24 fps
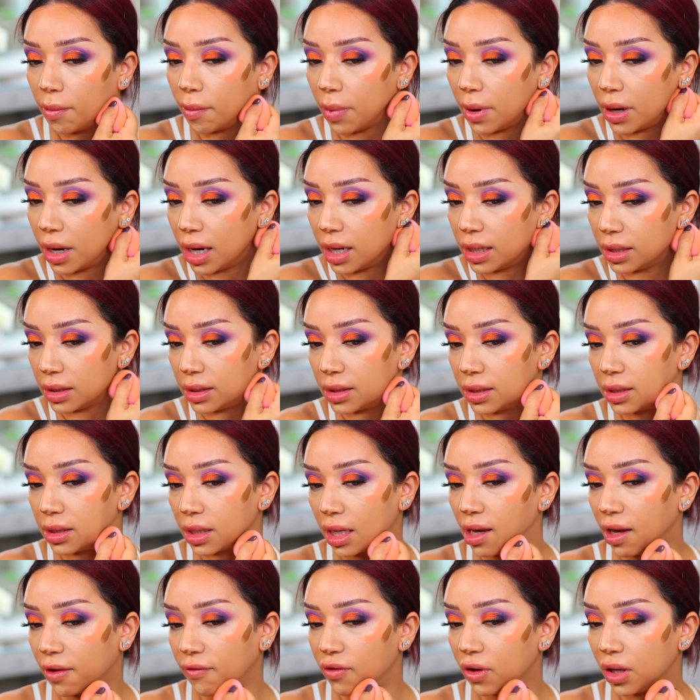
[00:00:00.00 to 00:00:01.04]
but
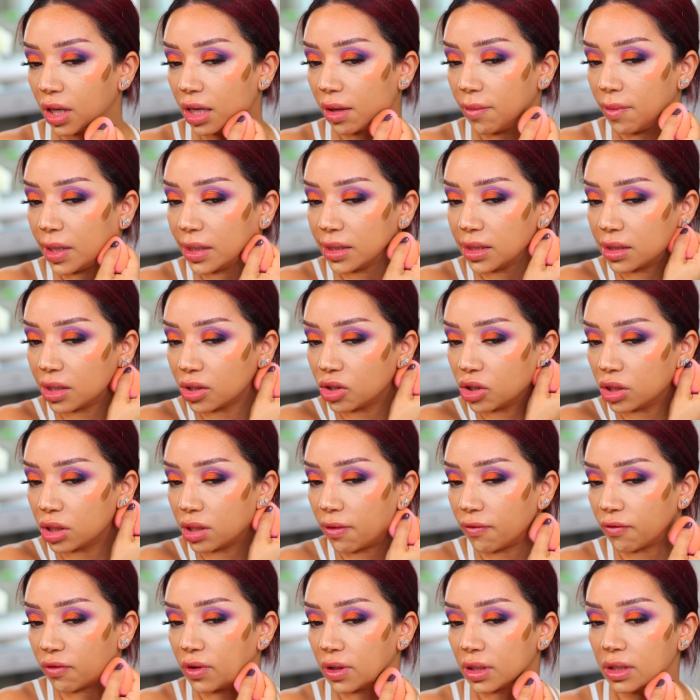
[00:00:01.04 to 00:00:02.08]
I feel like it makes such a
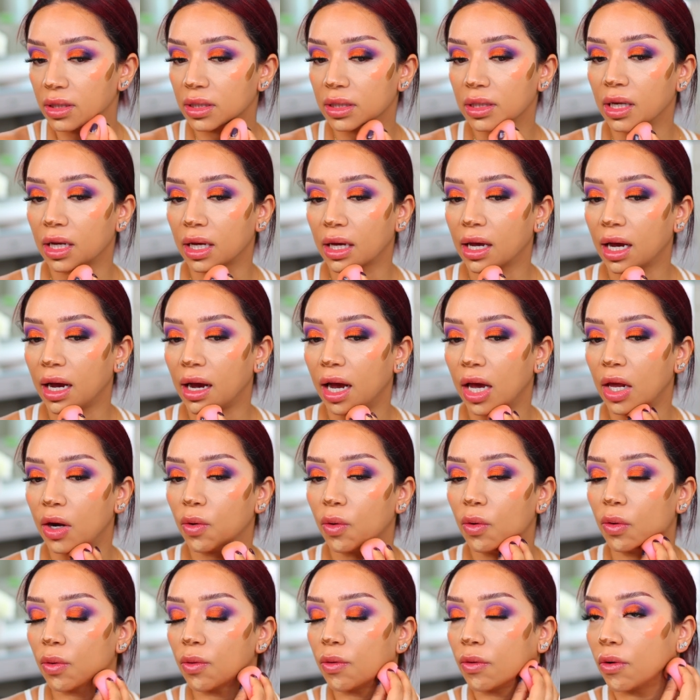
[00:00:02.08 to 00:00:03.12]
difference. Like, I
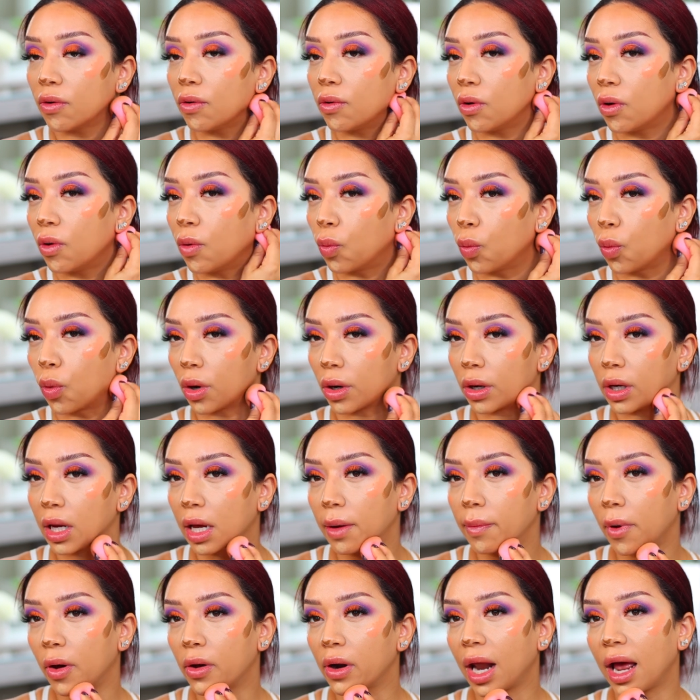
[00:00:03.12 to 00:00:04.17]
don't worry
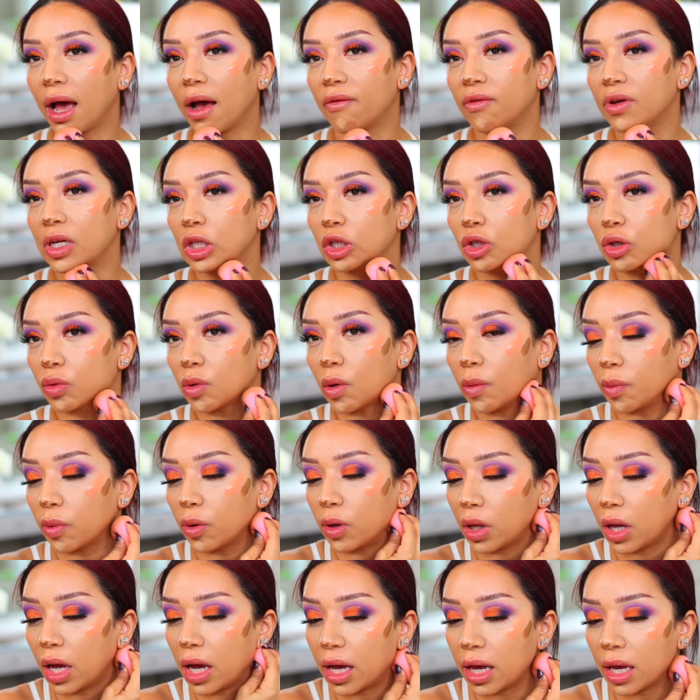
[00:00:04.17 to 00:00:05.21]
about having to
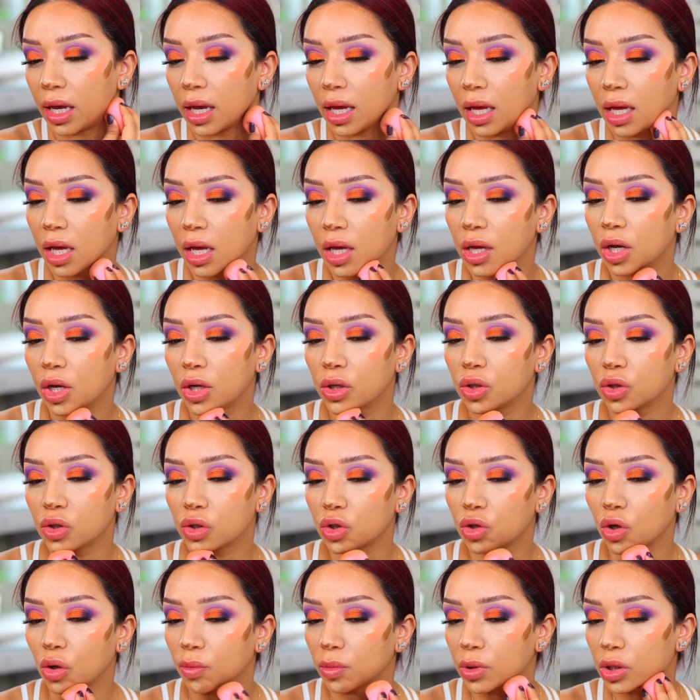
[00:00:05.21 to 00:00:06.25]
apply
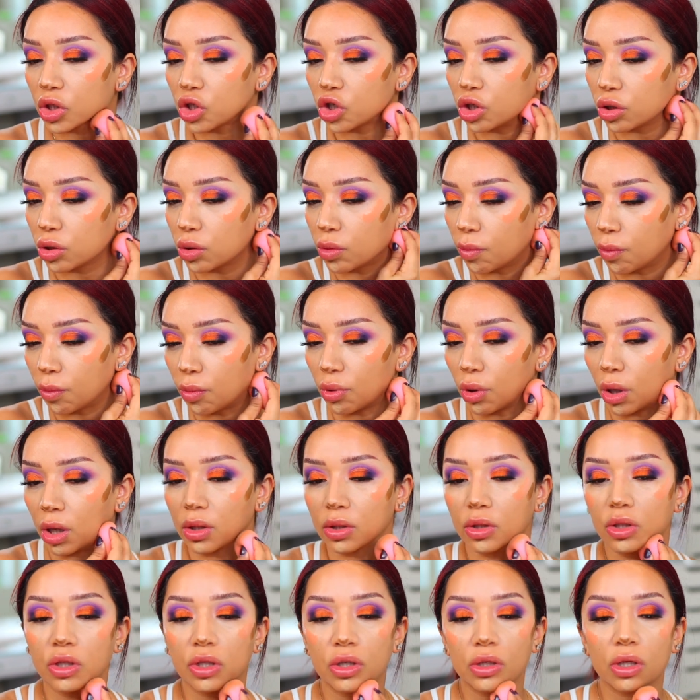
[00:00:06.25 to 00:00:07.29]
so much
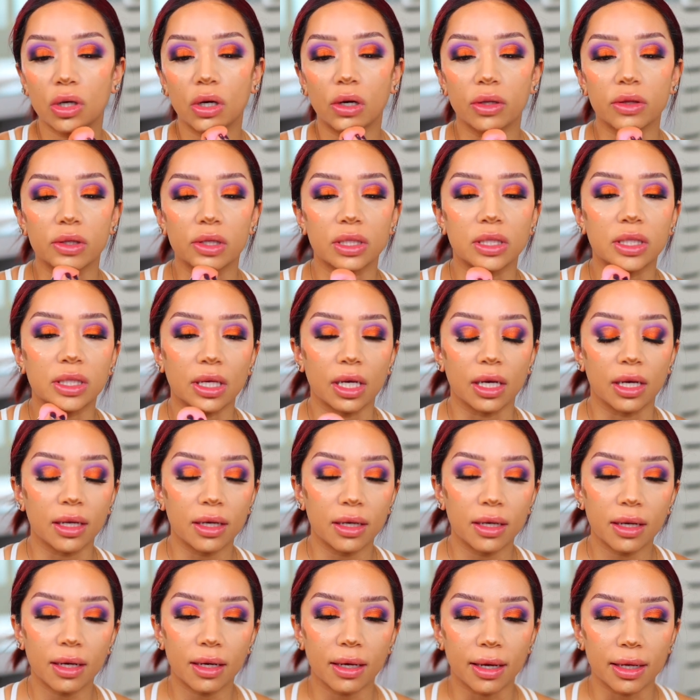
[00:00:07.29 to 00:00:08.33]
bronzer on the
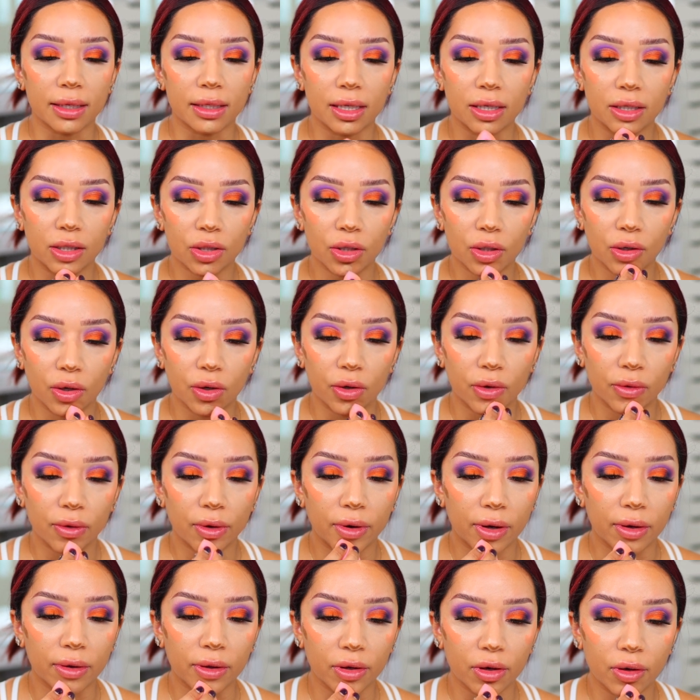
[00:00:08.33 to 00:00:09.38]
skin. I tend to
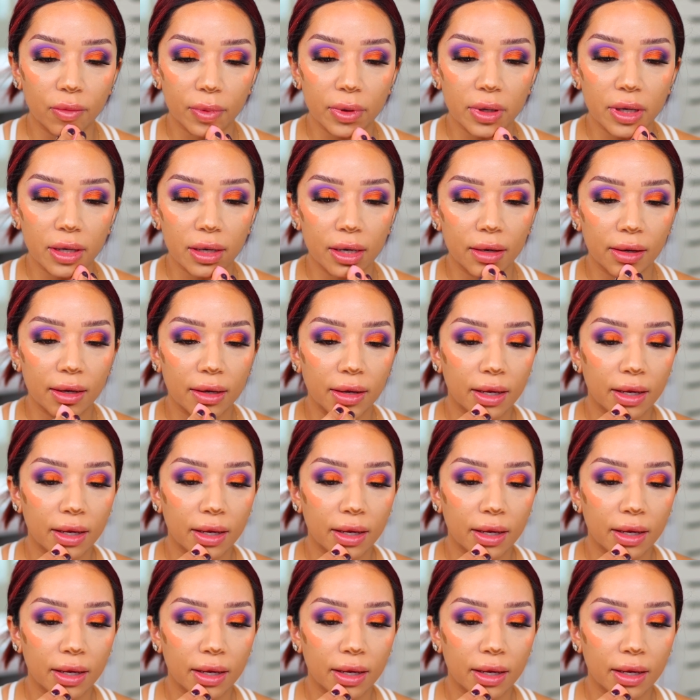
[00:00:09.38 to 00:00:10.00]
go a little bit